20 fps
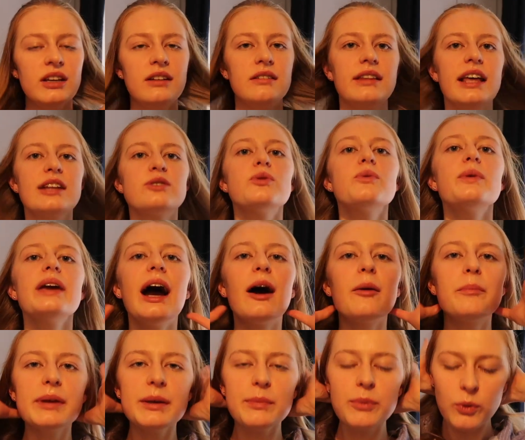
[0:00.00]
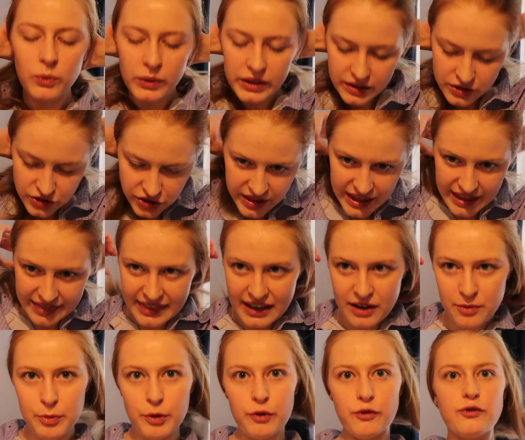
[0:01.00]
That's what we help people with, so that
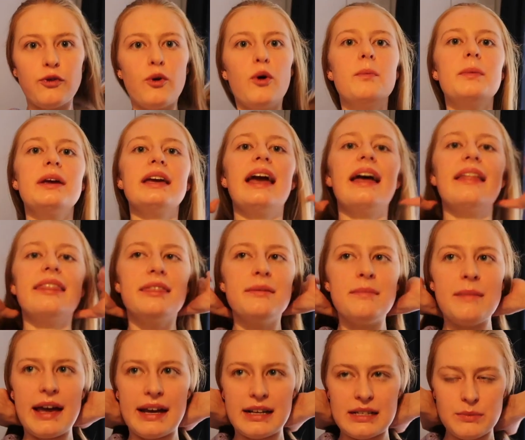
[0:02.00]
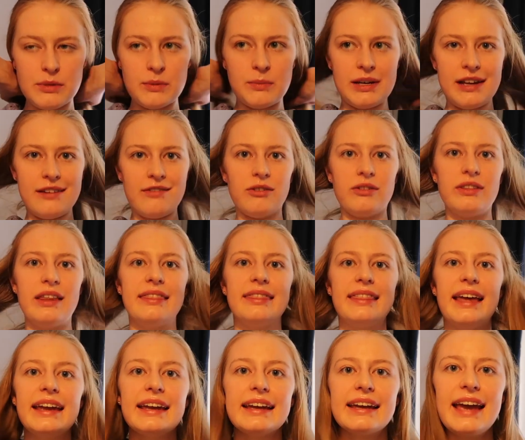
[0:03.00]
they're performing at the maximum level that
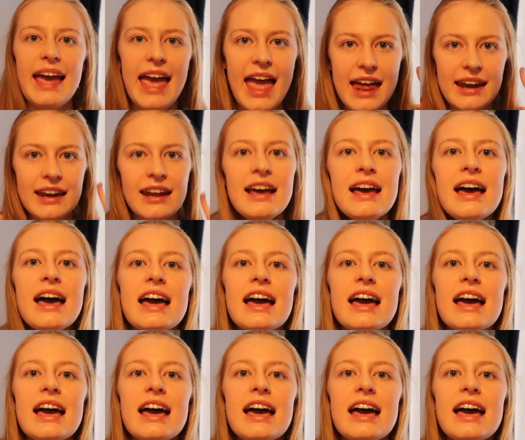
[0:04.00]
they can.